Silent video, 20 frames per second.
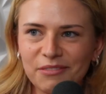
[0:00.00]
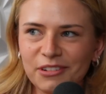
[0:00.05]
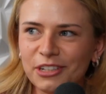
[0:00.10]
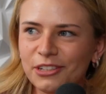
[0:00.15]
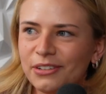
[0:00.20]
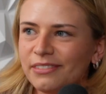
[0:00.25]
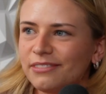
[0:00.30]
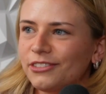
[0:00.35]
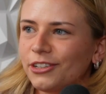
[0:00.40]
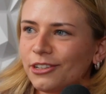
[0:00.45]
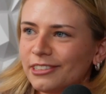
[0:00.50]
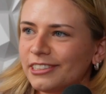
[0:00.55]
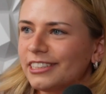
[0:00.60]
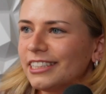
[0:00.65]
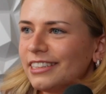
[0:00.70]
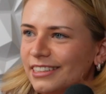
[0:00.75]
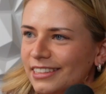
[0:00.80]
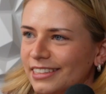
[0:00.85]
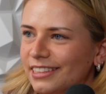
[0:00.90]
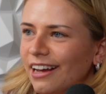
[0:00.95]
You don't see
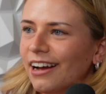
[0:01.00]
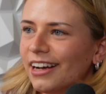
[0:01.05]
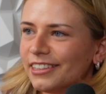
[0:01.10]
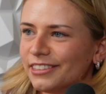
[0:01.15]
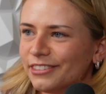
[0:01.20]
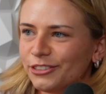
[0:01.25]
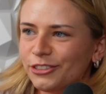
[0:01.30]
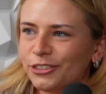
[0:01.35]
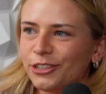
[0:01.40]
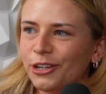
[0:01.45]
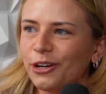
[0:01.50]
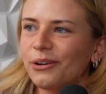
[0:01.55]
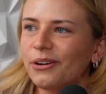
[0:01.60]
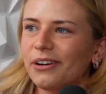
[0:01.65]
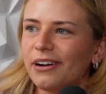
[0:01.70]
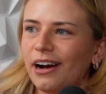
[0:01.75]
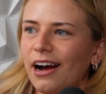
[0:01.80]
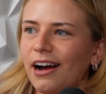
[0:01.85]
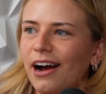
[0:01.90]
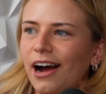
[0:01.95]
the sun. So
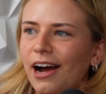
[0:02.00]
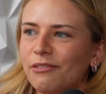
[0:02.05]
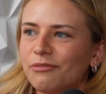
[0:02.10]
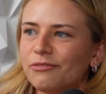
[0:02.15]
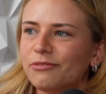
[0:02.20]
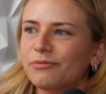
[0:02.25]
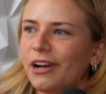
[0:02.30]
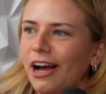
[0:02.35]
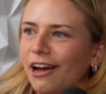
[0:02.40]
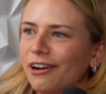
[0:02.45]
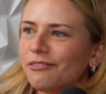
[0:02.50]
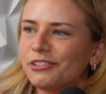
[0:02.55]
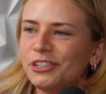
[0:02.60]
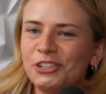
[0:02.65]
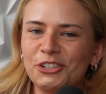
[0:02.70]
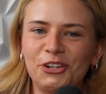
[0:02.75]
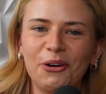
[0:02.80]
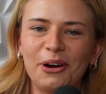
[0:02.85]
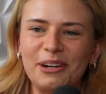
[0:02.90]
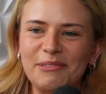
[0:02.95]
I've kind of
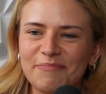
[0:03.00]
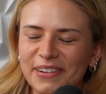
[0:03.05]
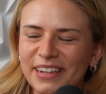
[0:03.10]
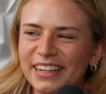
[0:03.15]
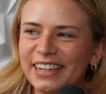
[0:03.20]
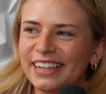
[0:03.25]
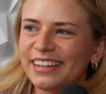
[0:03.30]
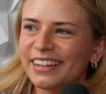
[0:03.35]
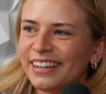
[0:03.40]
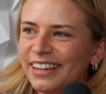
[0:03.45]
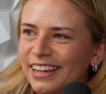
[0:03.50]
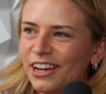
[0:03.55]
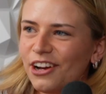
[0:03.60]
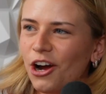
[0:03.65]
enjoyed being